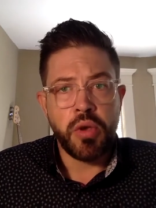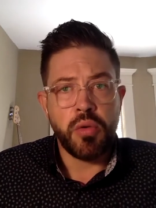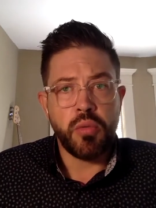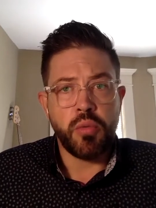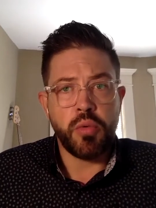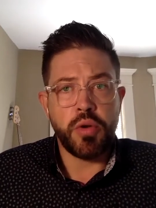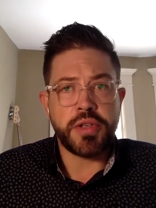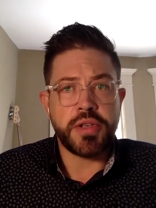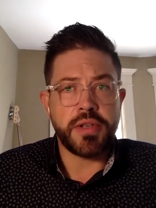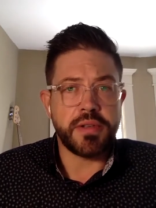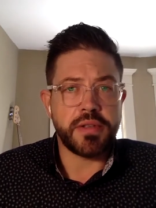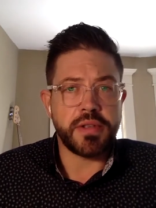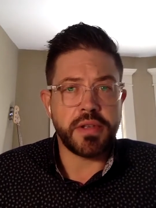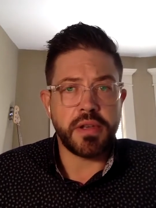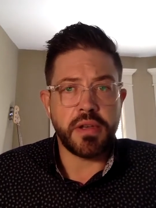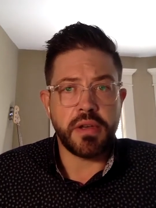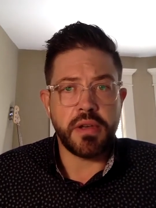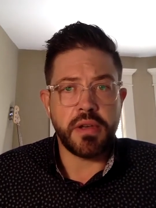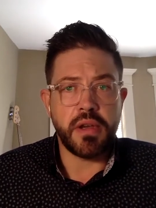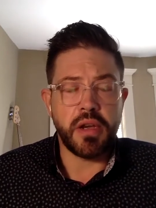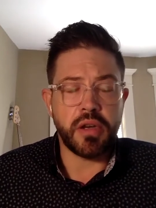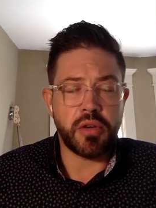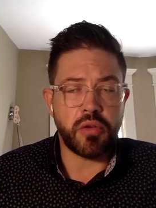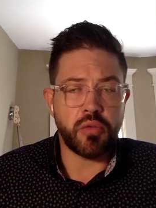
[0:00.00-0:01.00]
which is
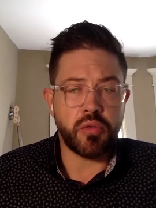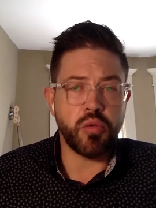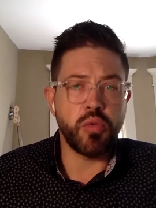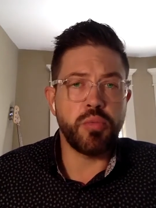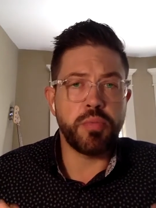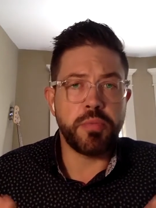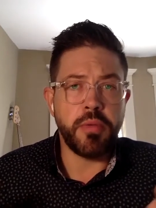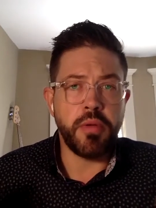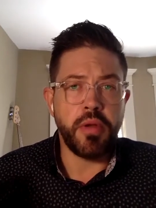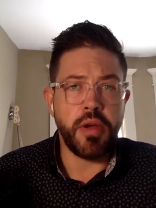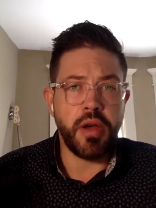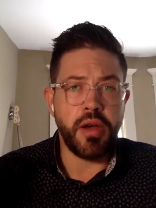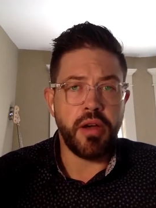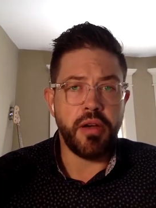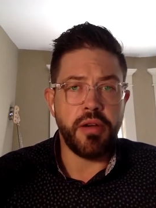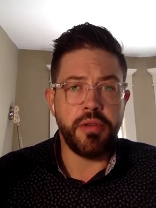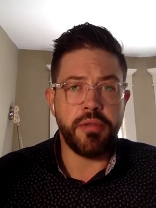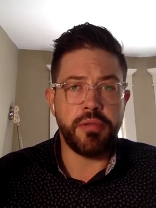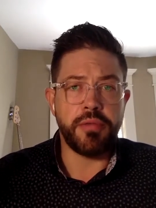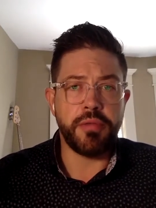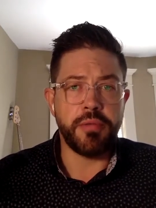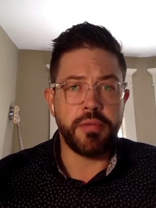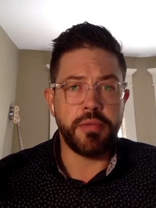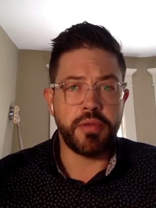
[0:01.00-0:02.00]
a group
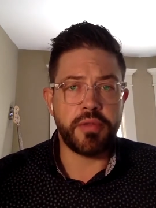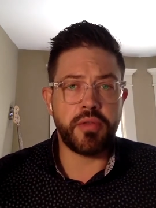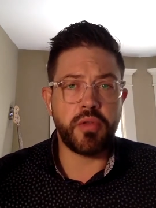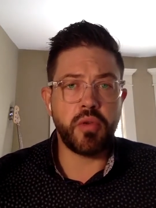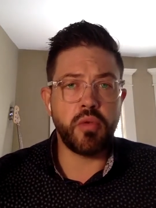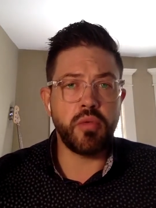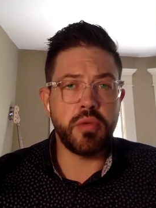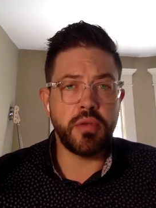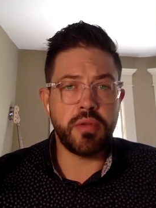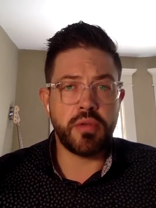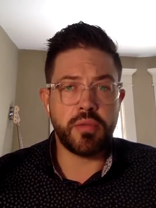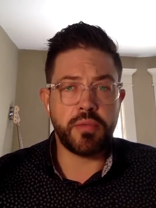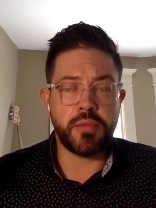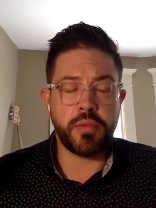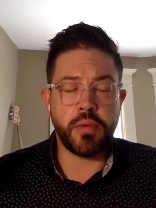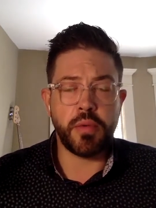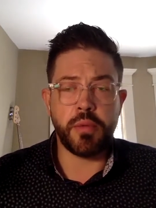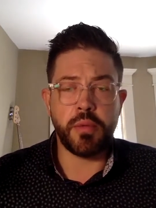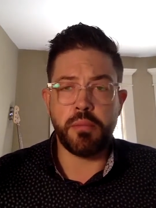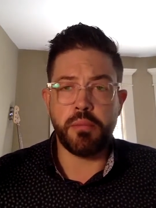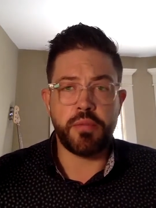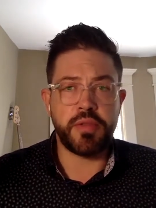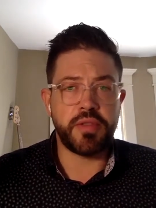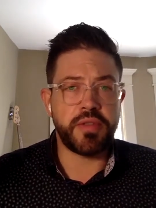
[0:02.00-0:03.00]
of students
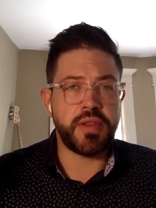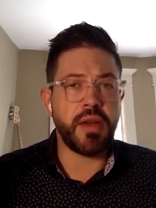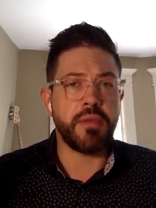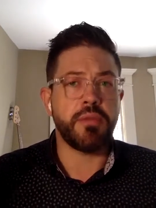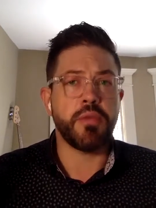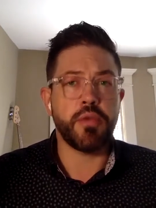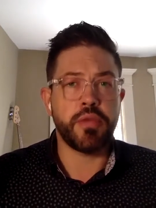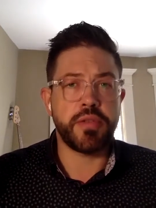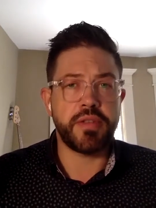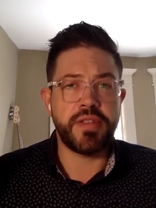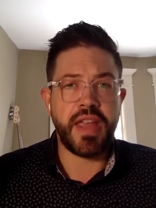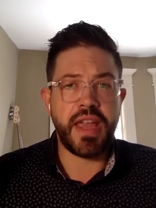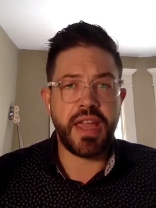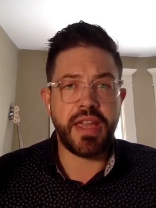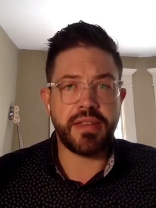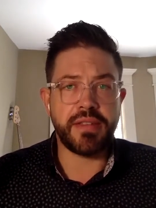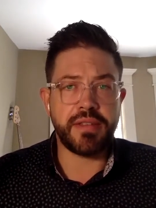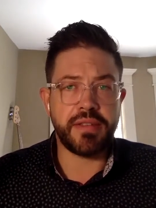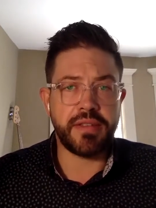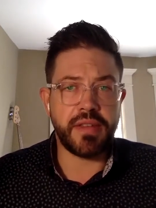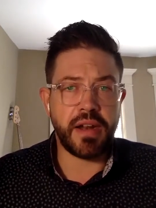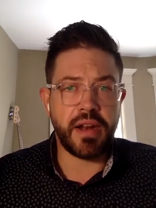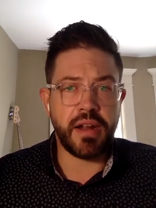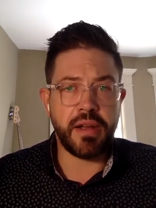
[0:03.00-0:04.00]
from several
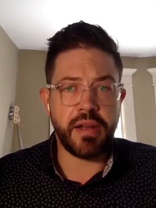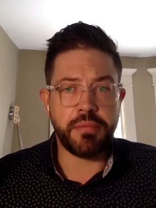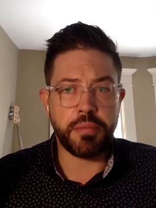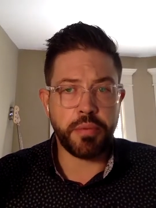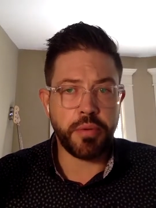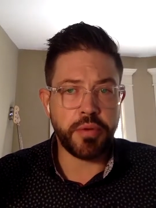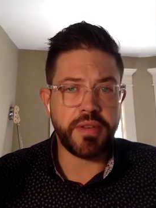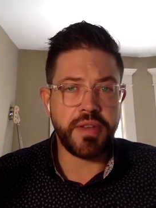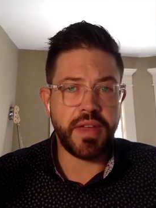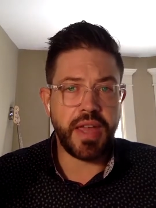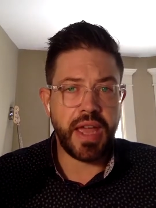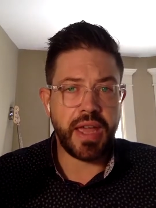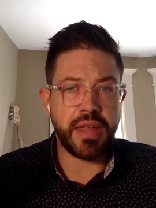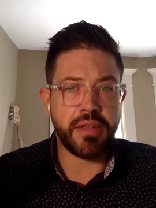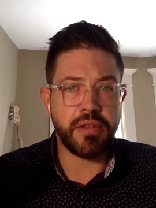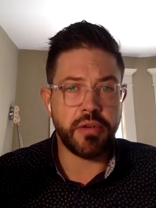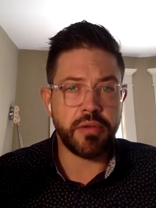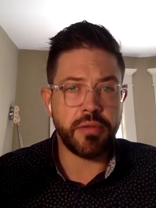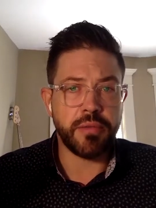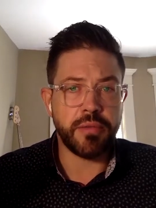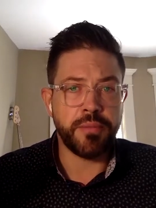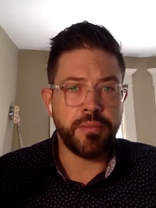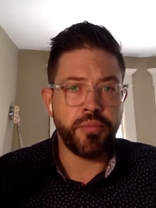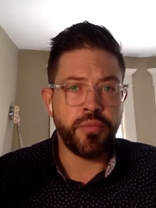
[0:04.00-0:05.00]
states that I've put
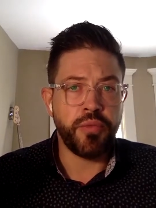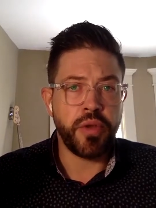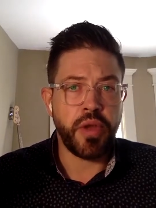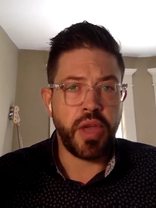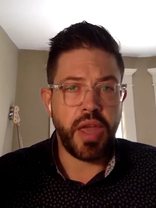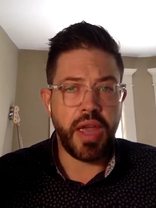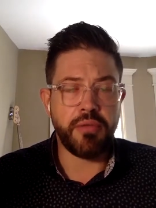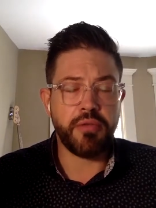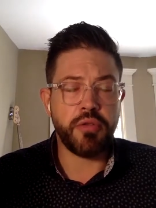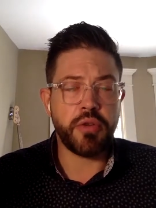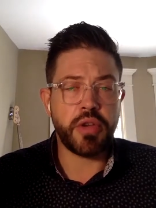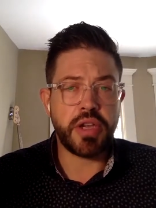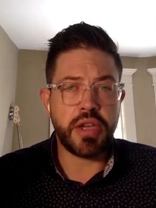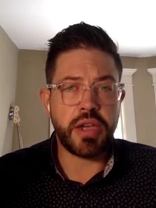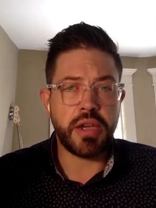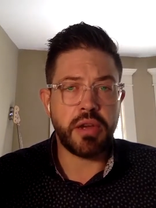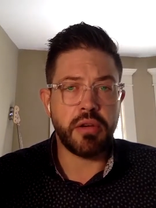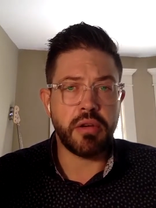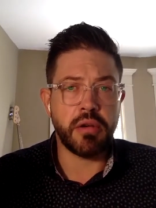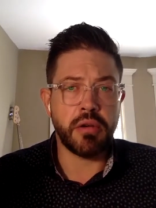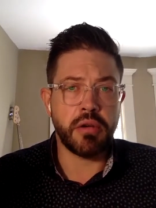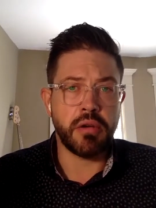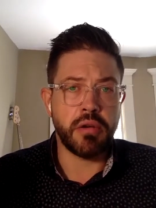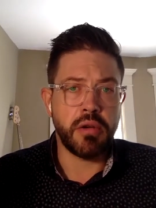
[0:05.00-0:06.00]
together every
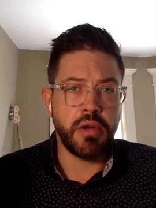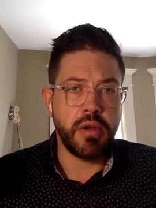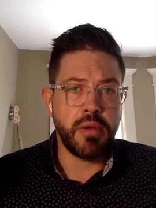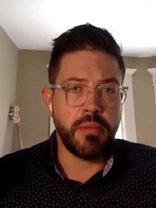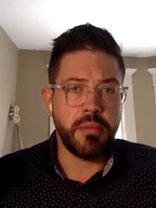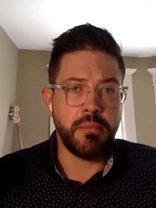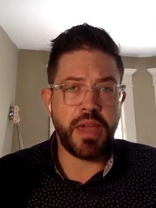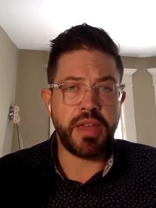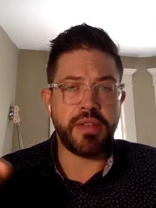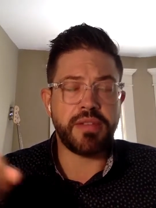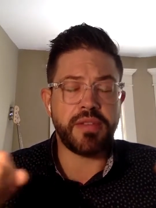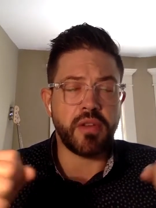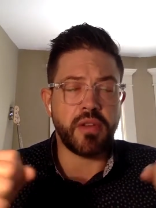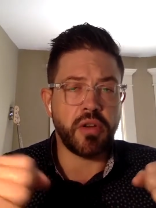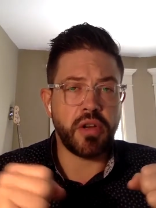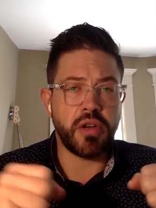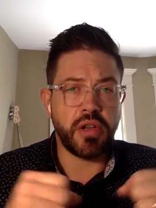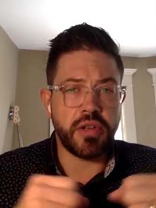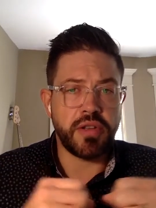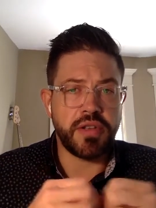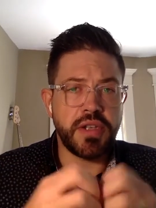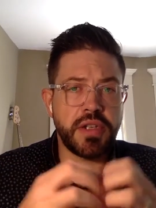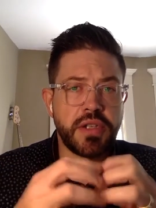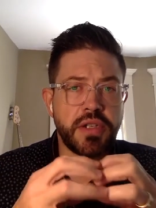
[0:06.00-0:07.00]
year based on
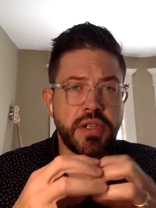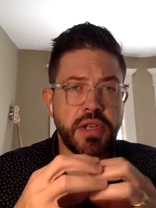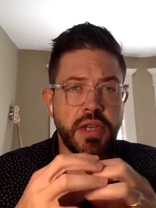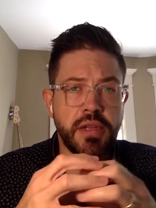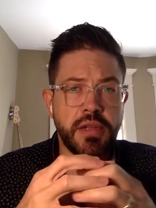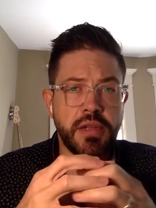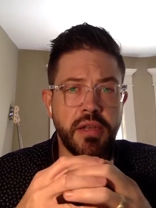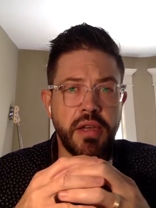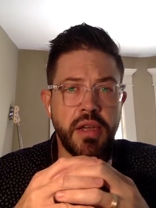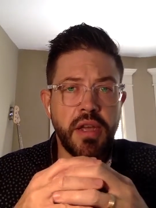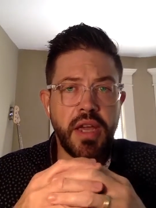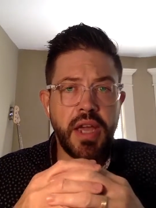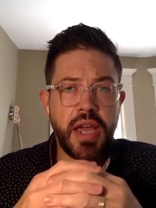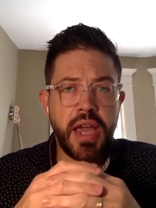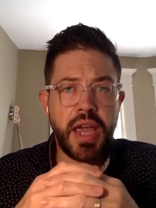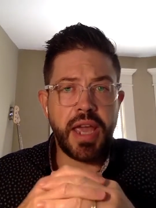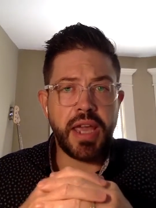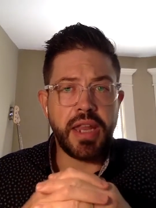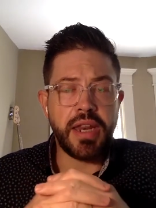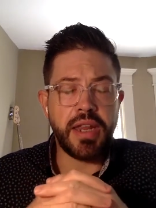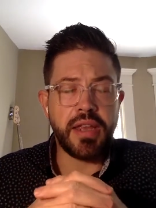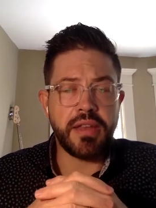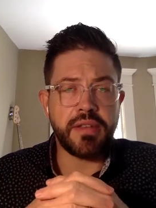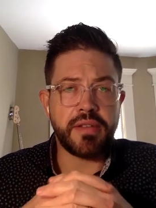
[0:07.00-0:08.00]
audition.
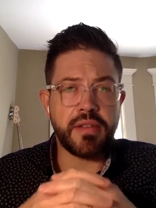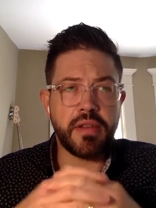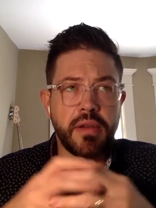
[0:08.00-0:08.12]
And it's